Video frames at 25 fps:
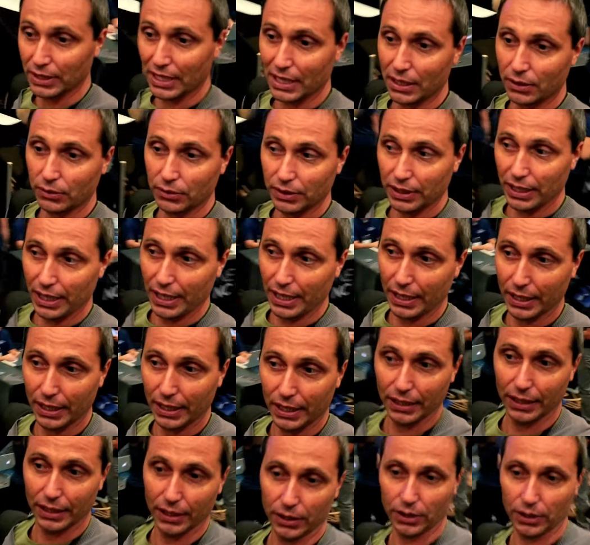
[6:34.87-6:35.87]
down
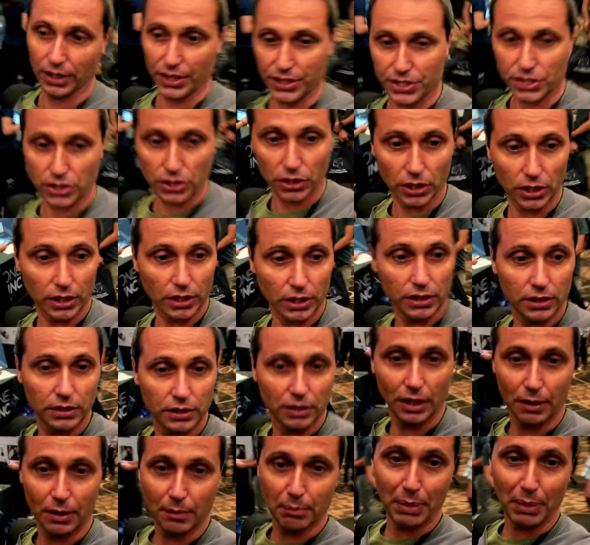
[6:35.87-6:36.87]
and I'm gonna start
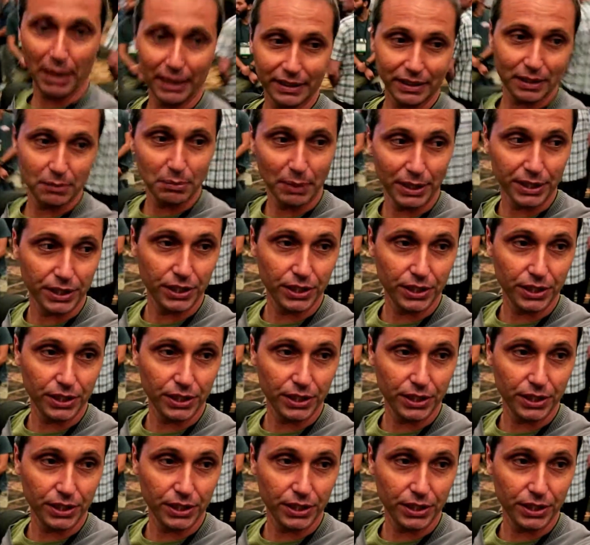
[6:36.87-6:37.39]
unpacking my